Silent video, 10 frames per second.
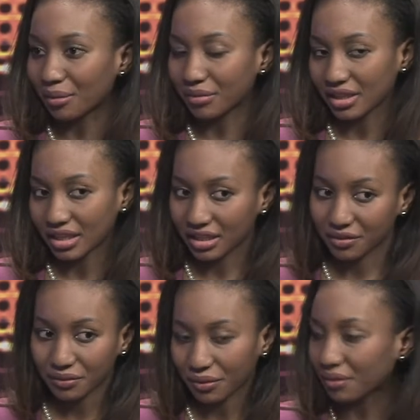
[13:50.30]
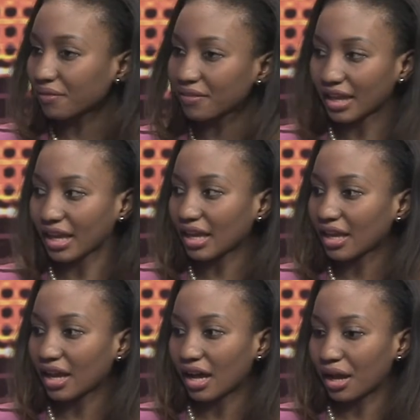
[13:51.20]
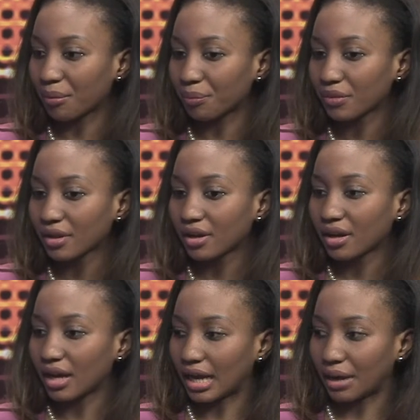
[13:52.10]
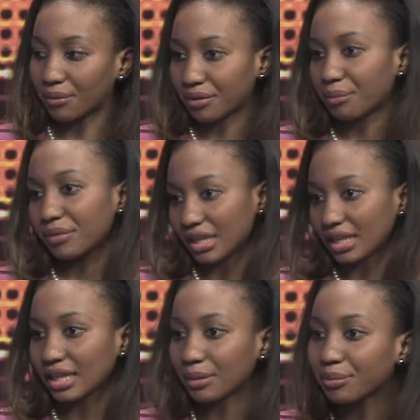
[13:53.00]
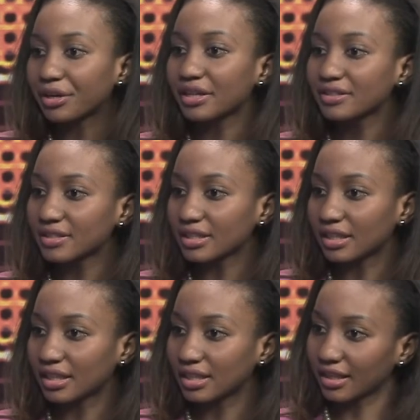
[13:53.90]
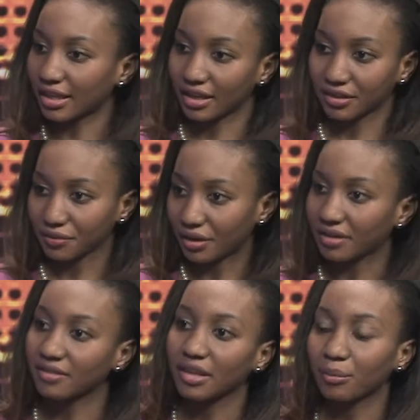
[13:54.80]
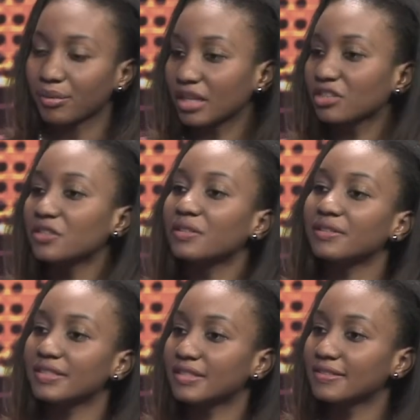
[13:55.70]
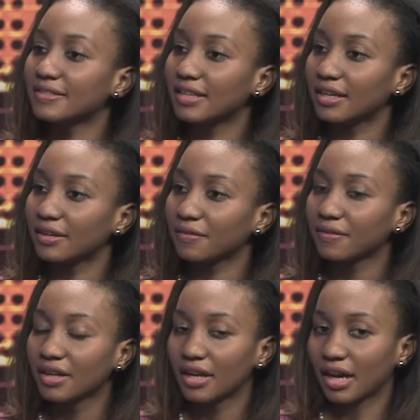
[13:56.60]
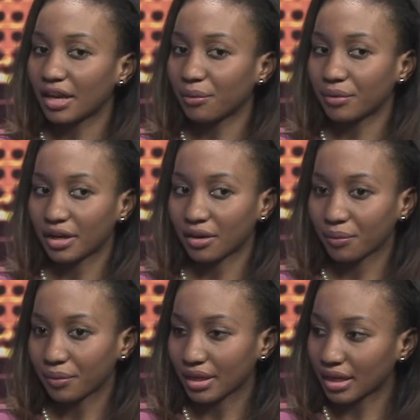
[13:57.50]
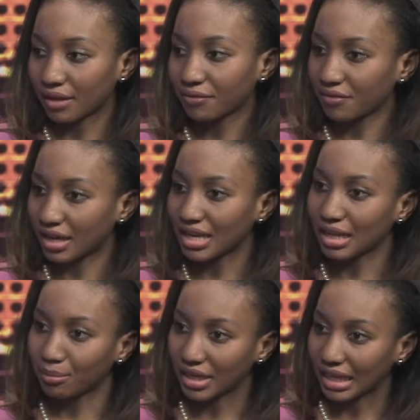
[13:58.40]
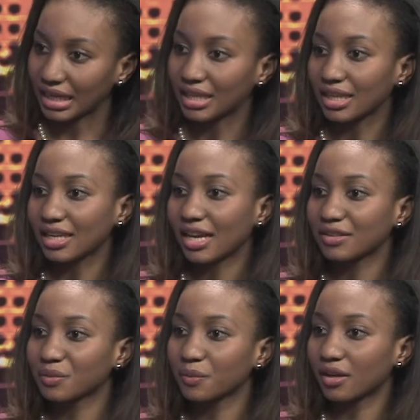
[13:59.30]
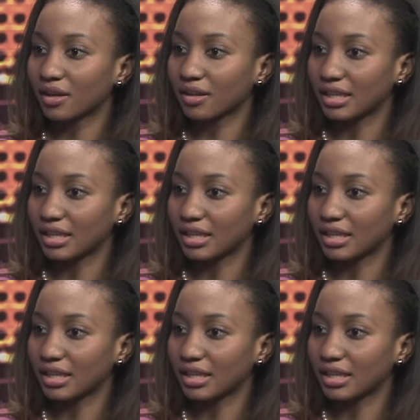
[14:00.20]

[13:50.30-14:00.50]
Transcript: He's sort of like our media person, like as far as like pictures and stuff. I work with a friend named Nadine as well.